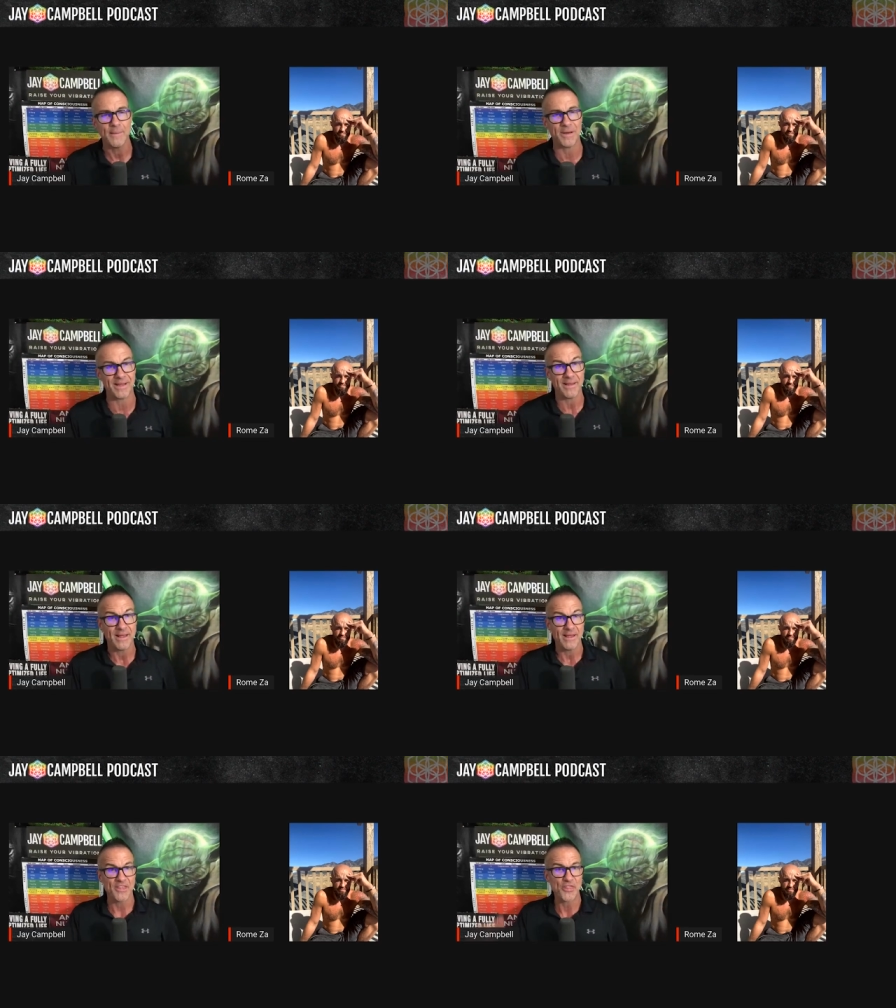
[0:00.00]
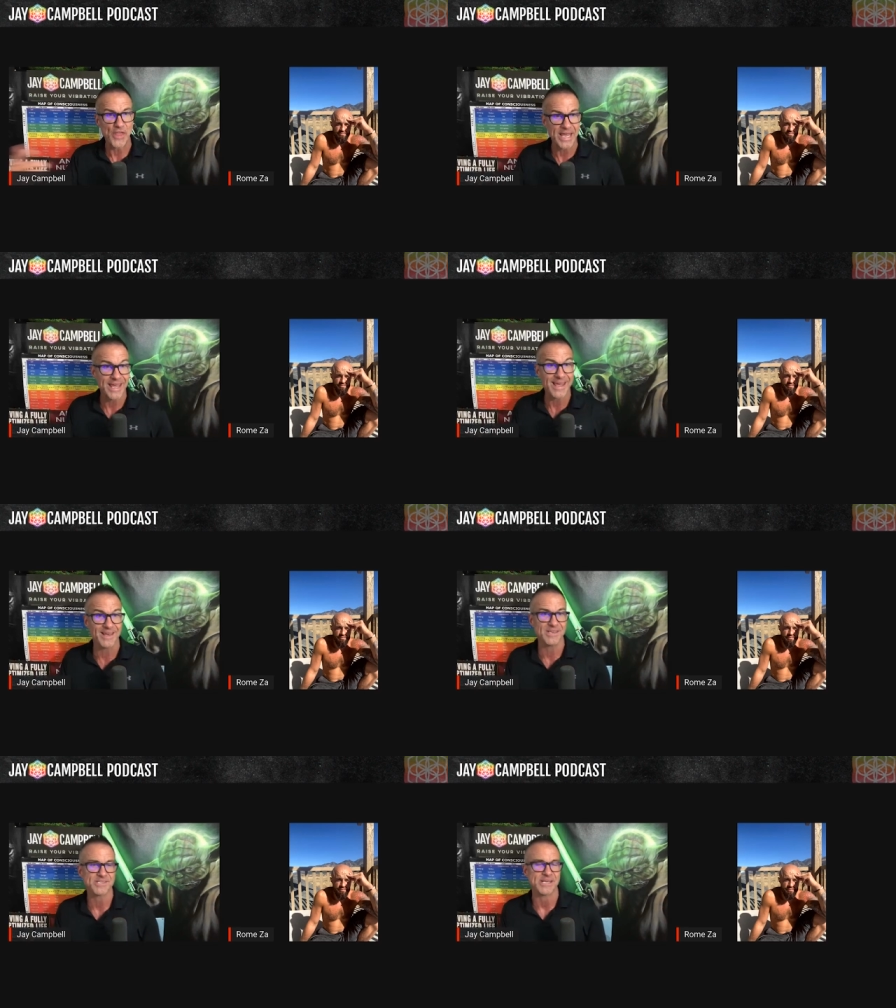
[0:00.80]
But the thing
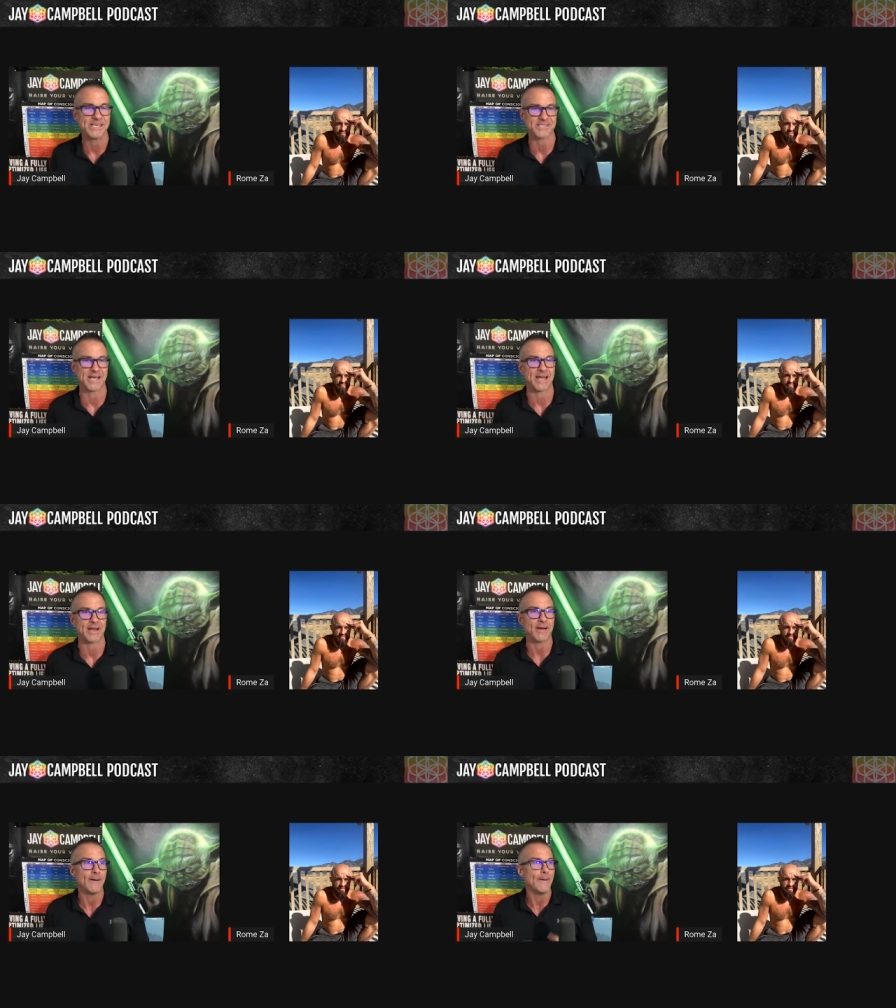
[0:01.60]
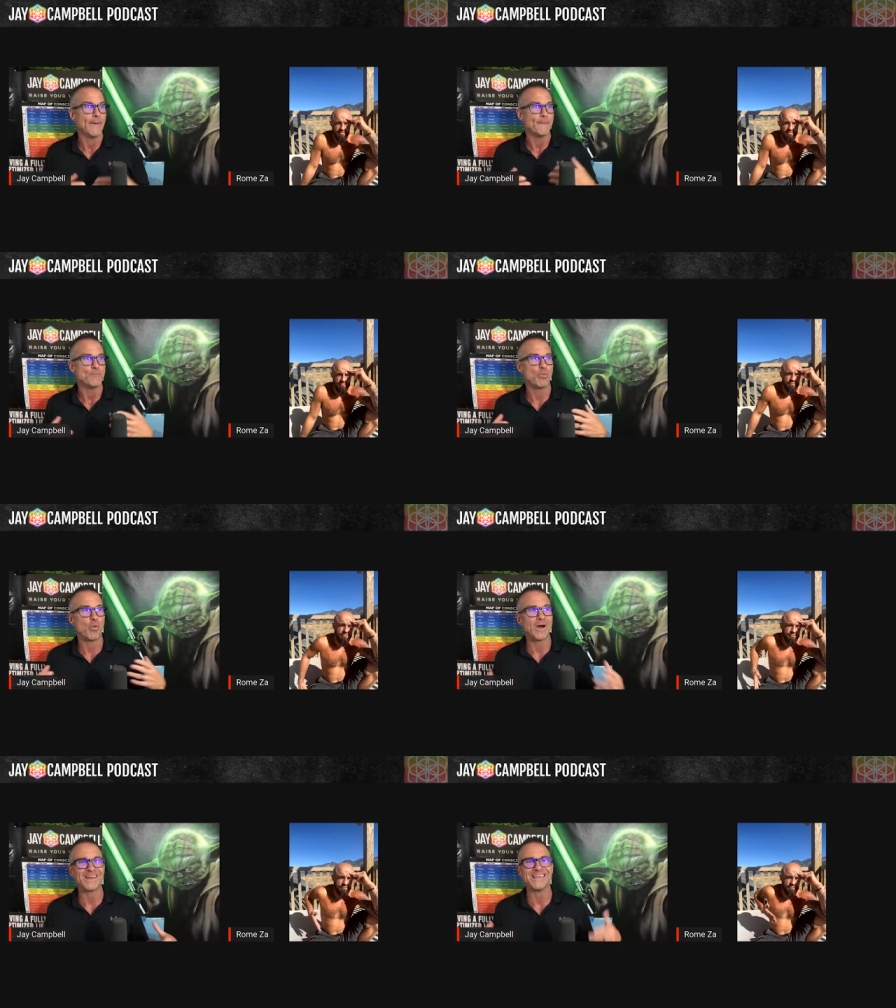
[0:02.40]
is, is like
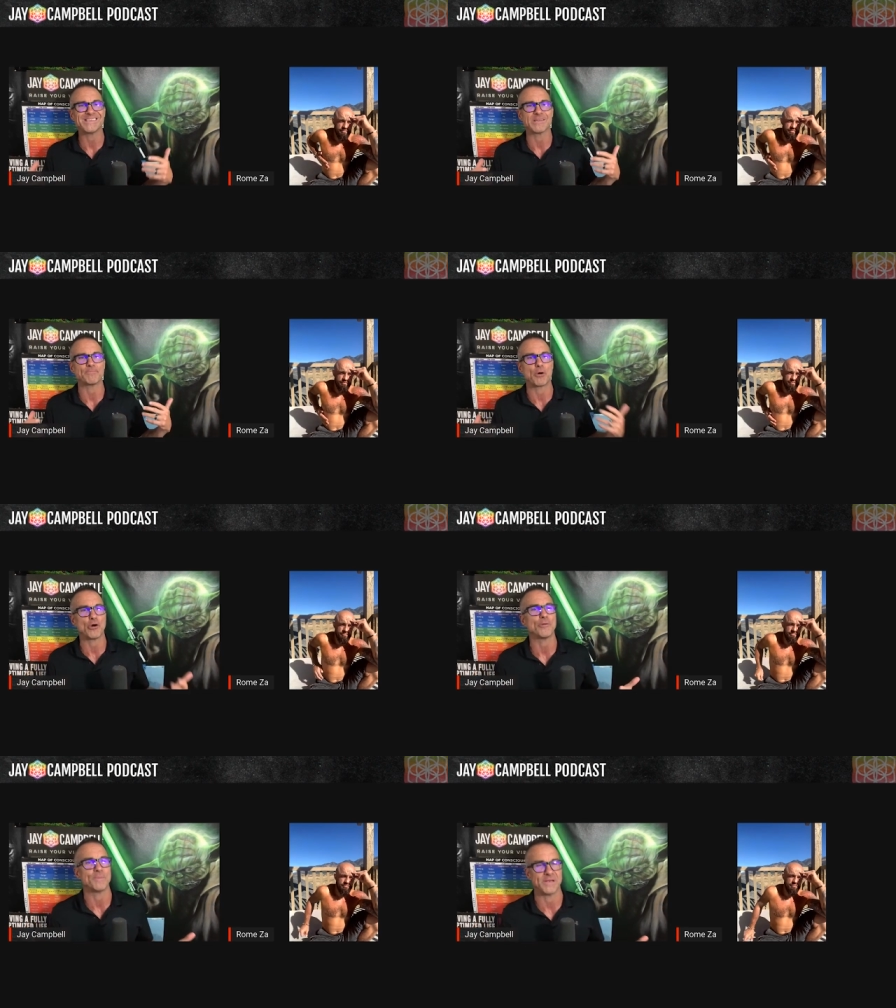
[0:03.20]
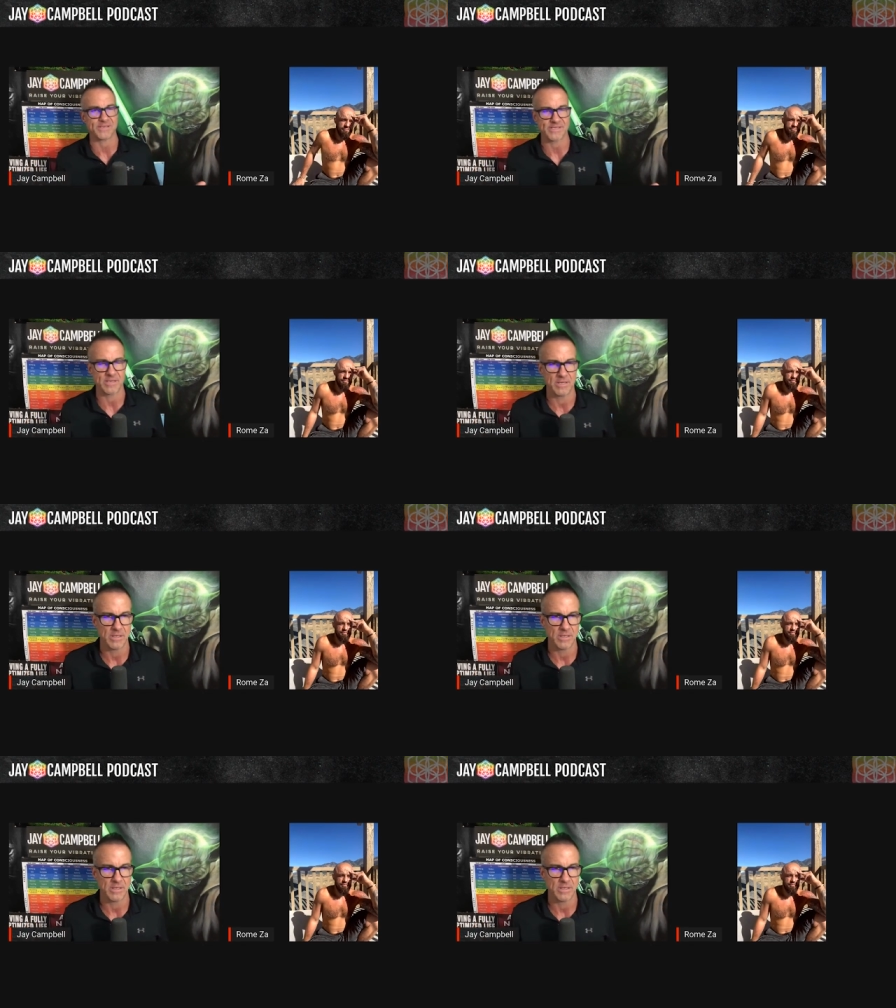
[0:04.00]
what is the purpose?